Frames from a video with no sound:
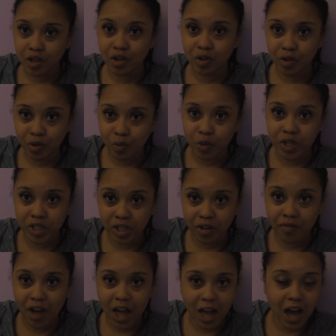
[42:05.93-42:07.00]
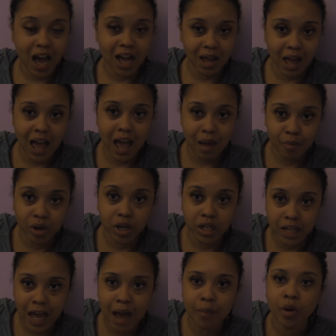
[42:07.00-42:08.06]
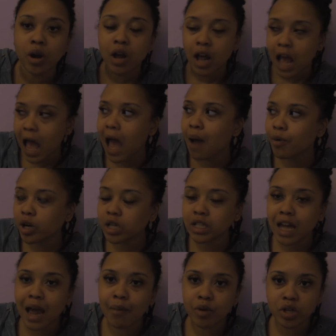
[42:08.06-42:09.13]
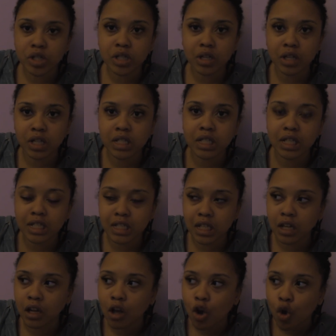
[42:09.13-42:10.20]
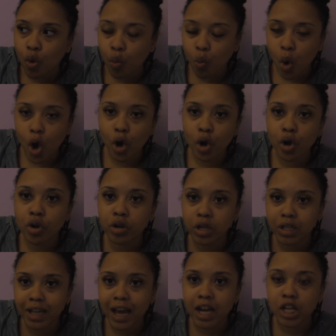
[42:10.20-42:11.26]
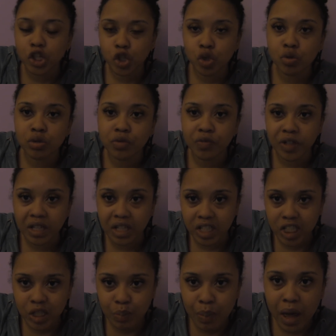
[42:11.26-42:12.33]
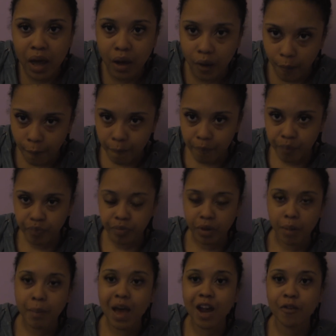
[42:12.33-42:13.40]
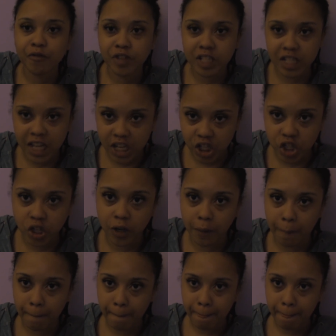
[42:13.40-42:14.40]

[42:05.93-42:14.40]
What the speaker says: The Wizard of abracadabra. Abracadabra is a word that is used for a spell, manifestation.